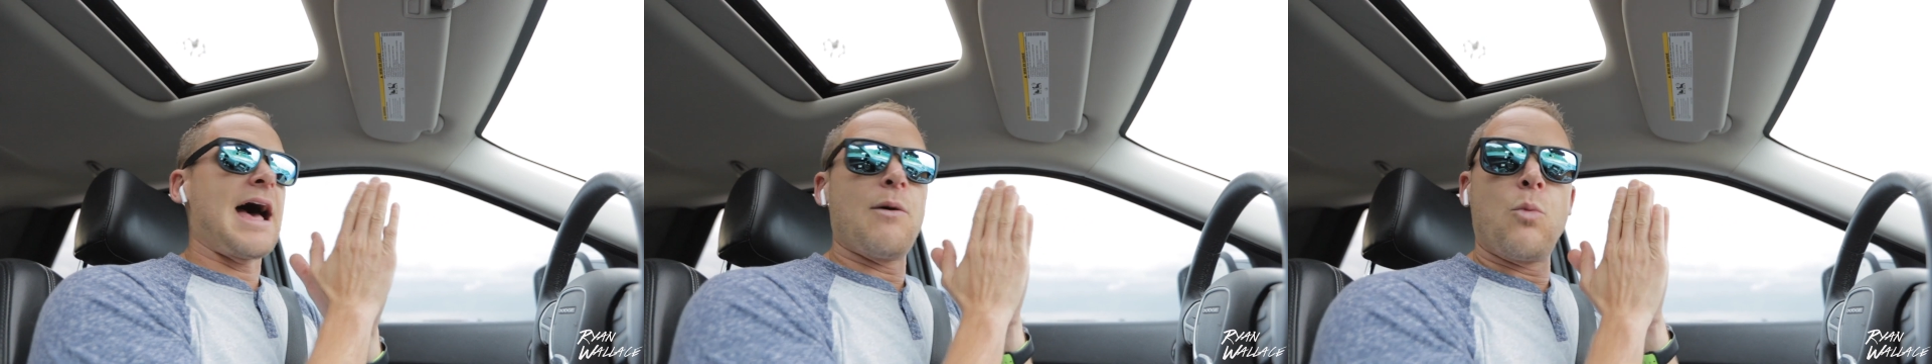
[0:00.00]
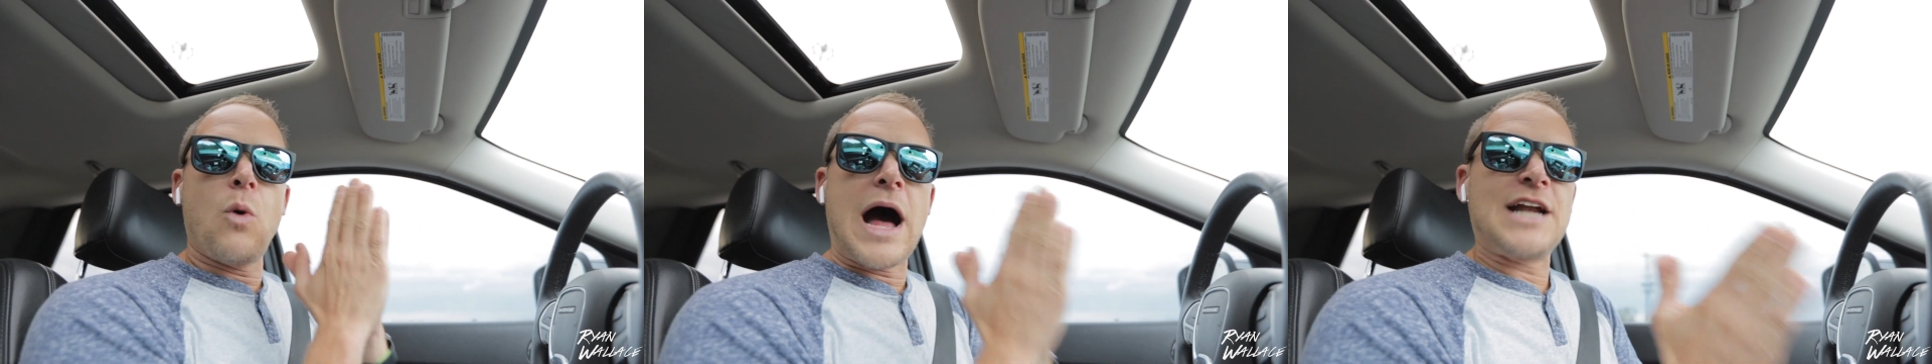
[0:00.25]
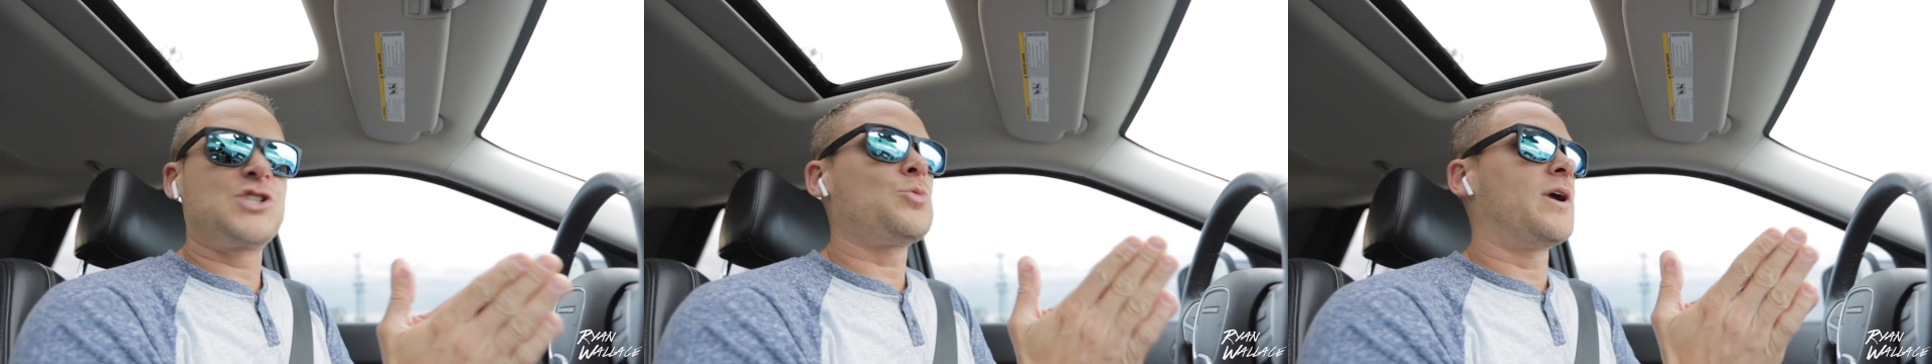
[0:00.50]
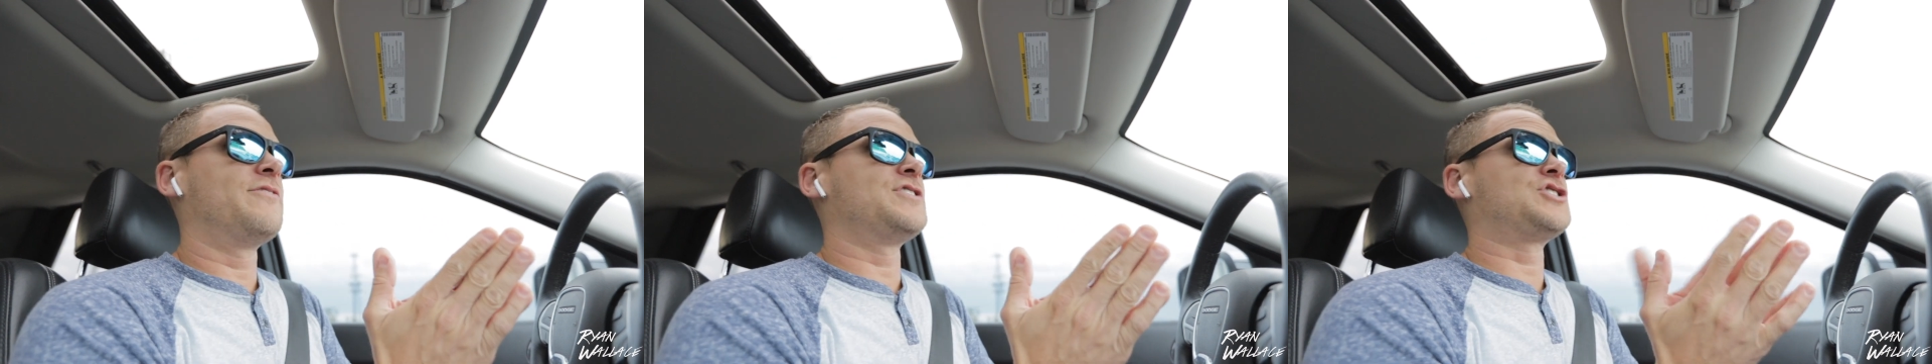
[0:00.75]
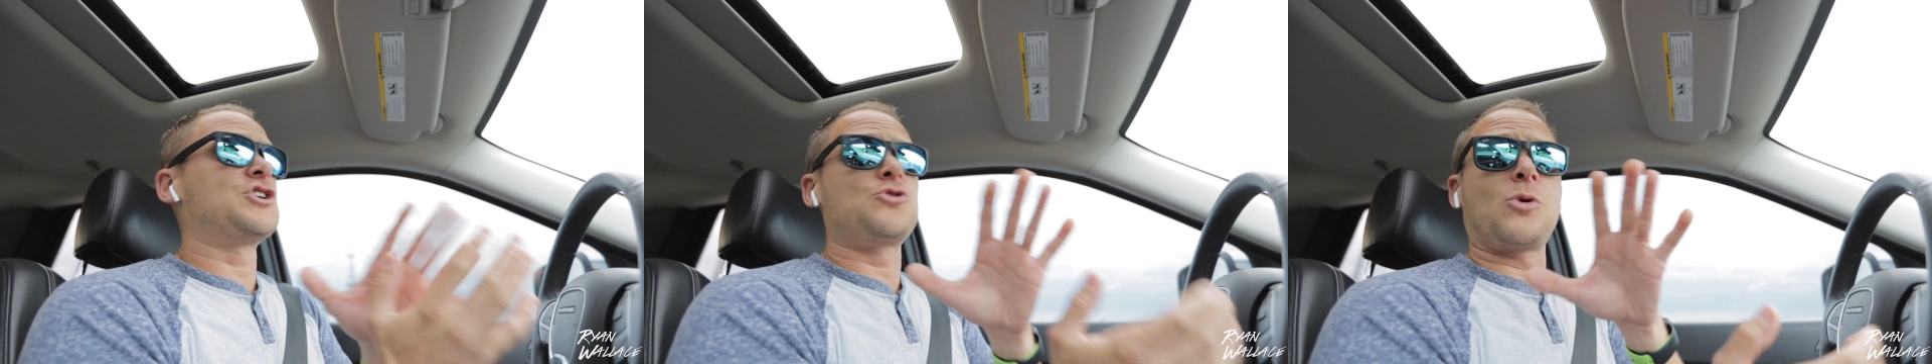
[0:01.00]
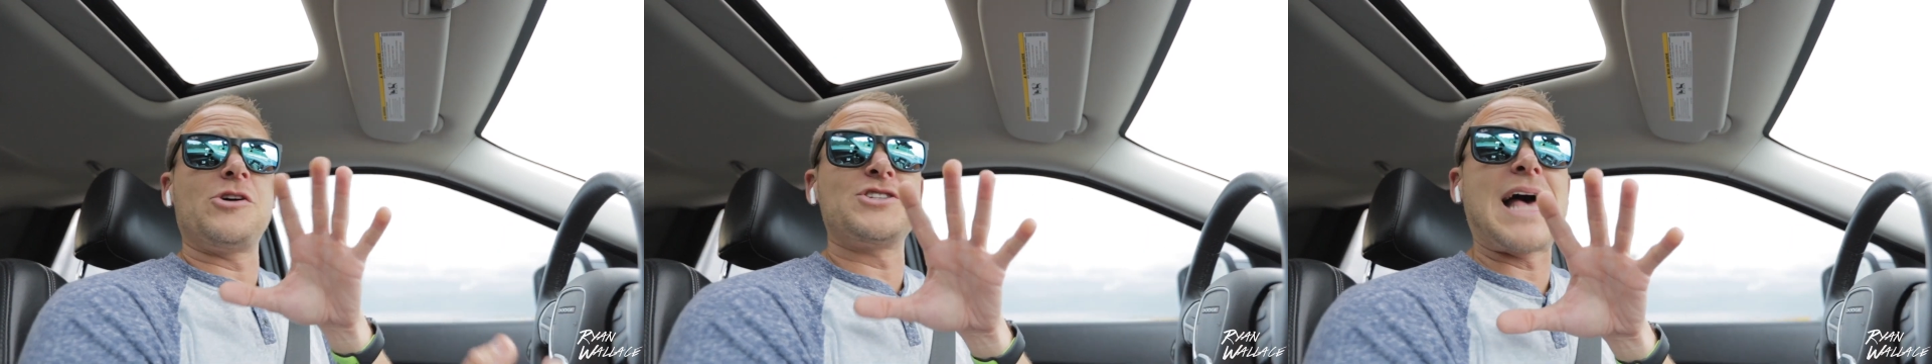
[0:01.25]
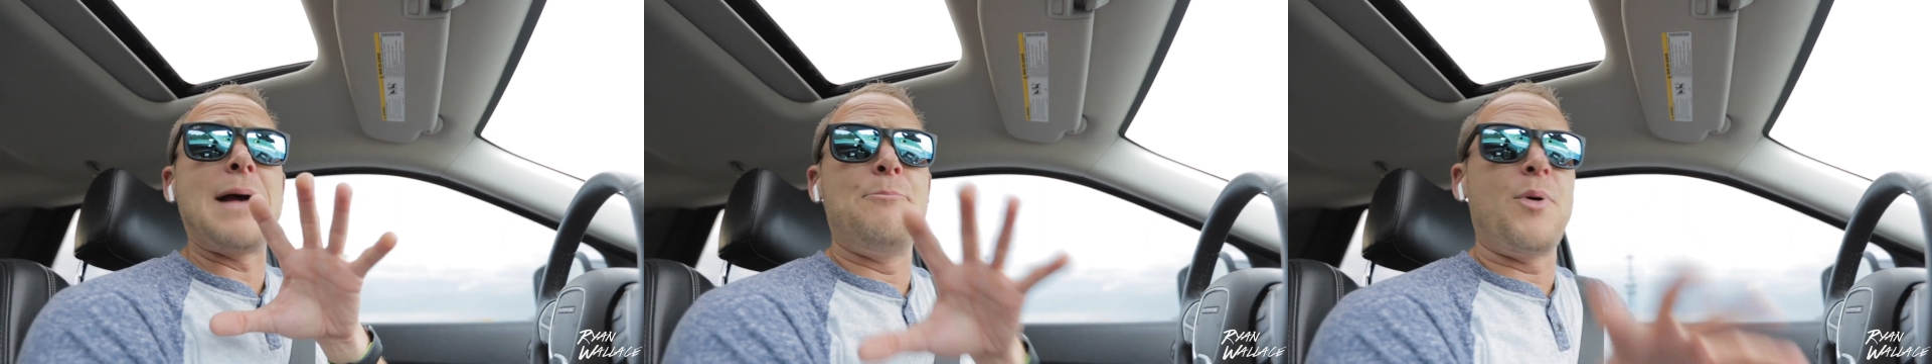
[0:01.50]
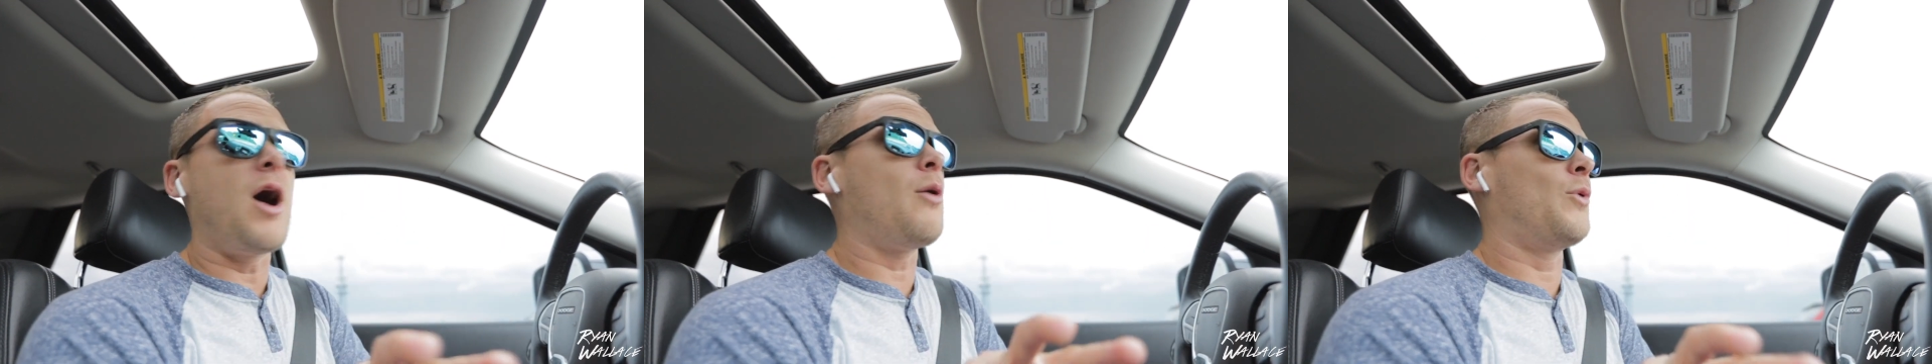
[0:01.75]
I watched one of his tutorials. I
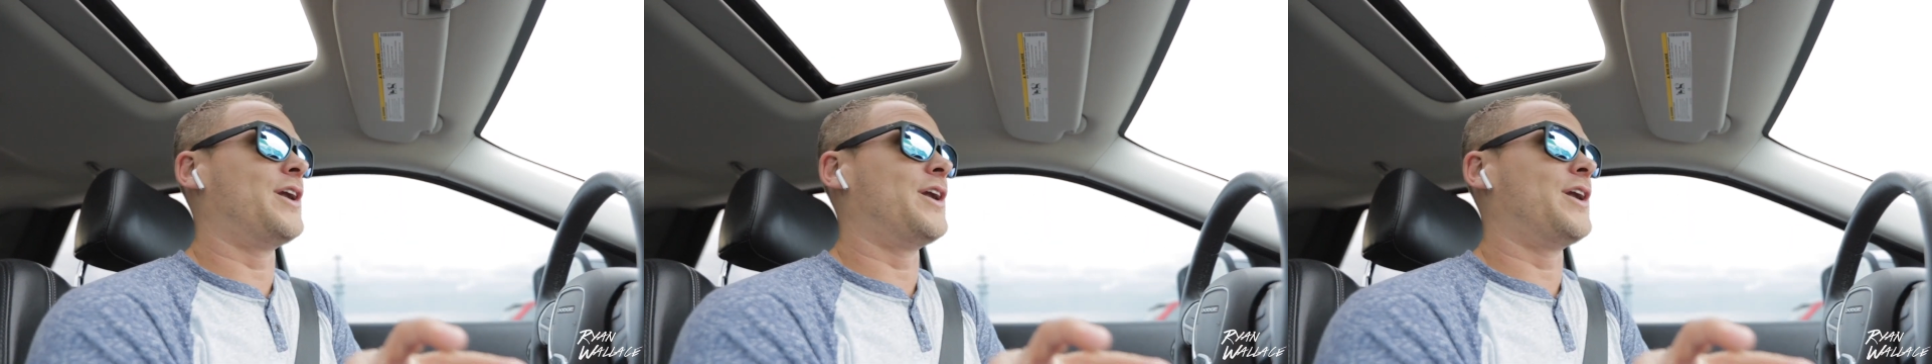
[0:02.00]
bought